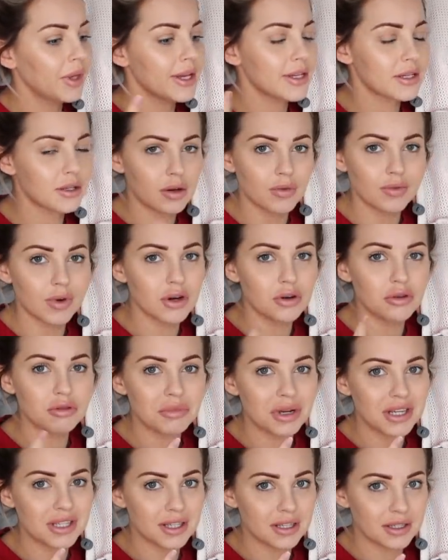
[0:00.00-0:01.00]
It's gone around all
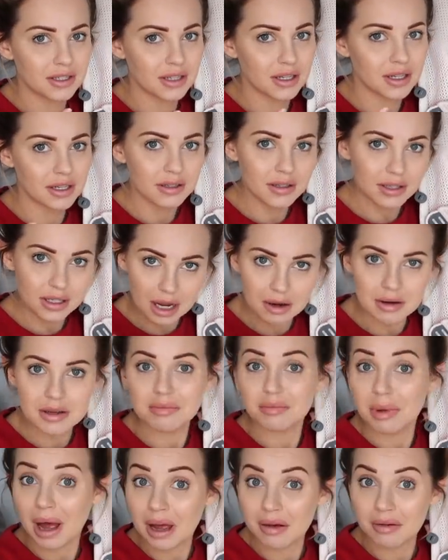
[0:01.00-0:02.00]
my sisters. Now
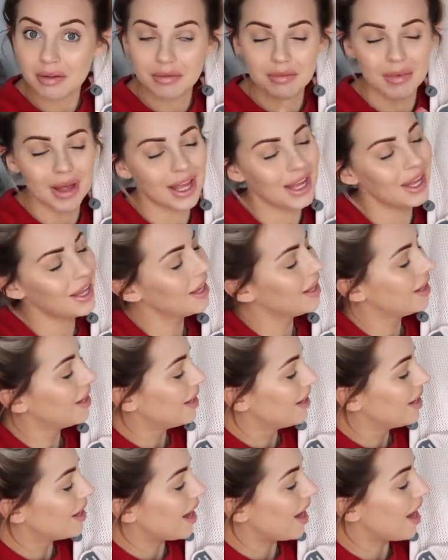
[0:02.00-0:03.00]
it's back with me.
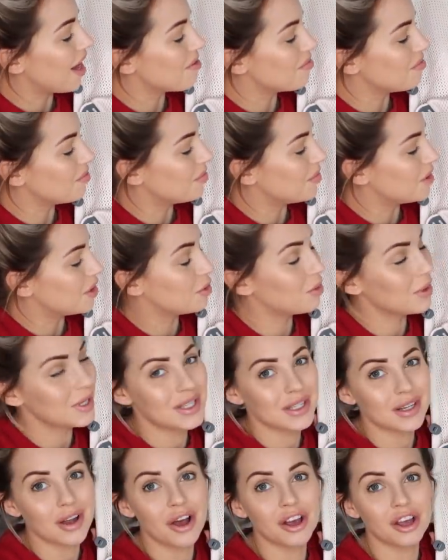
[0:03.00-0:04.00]
The
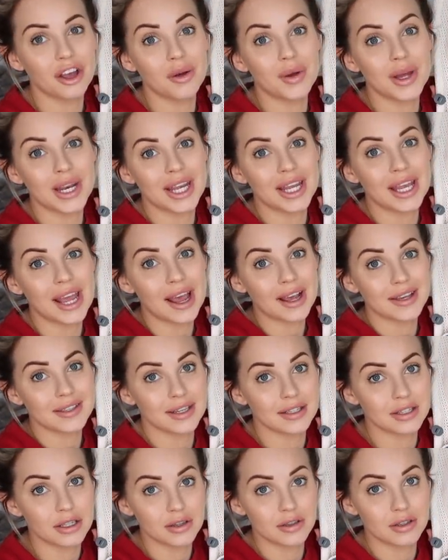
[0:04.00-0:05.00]
twins can't go in it yet because
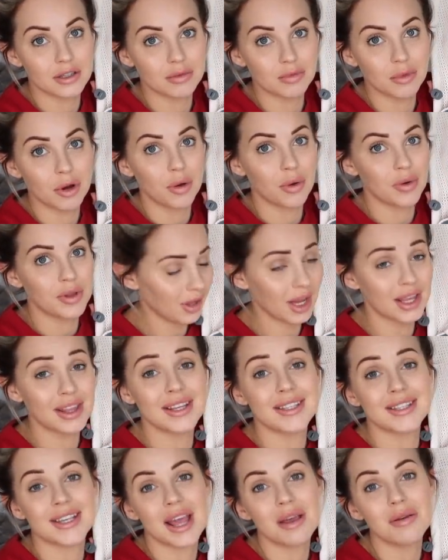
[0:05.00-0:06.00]
they're too small. And
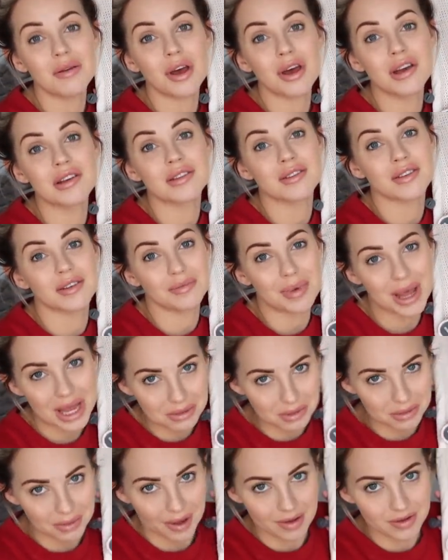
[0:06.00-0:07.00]
the same goes for the
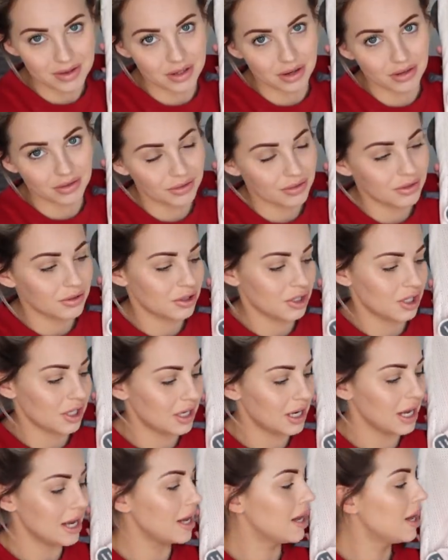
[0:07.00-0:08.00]
baby bouncer,
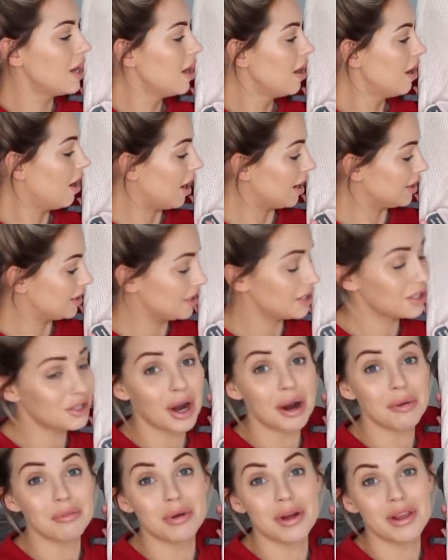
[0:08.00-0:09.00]
unfortunately. I did
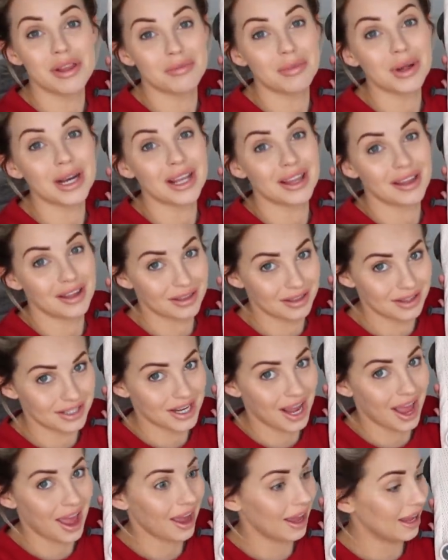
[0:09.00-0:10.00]
try and put them in it the other
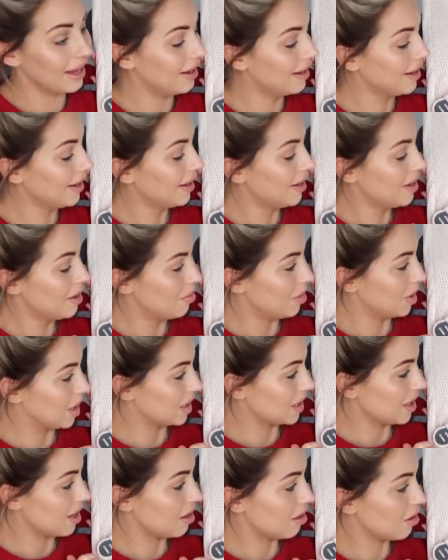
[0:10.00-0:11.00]
day
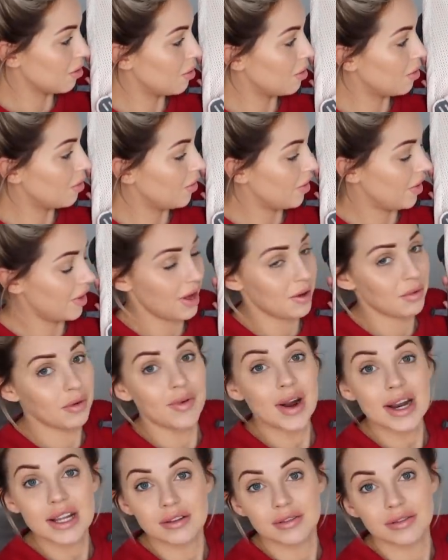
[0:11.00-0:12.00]
because I thought that they were
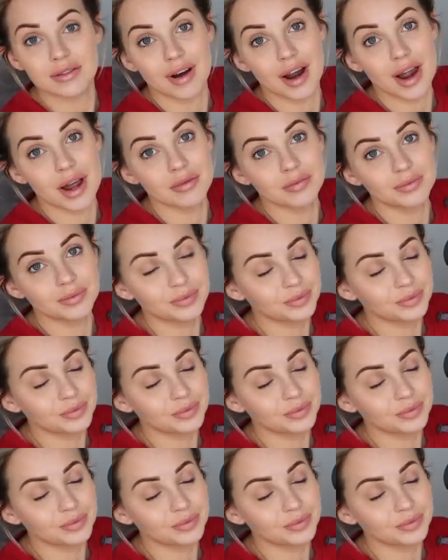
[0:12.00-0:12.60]
ready for it.